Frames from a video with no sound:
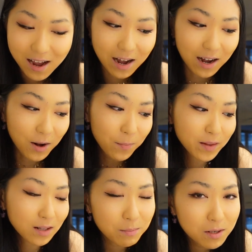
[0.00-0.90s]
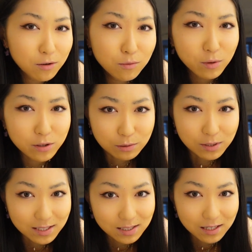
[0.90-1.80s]
Let me know what you
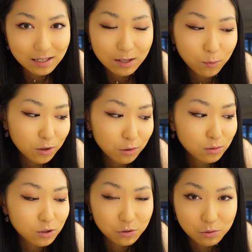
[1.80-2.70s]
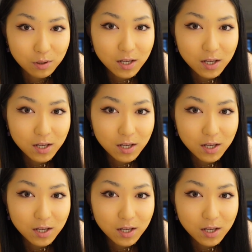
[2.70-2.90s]
guys think, like when you do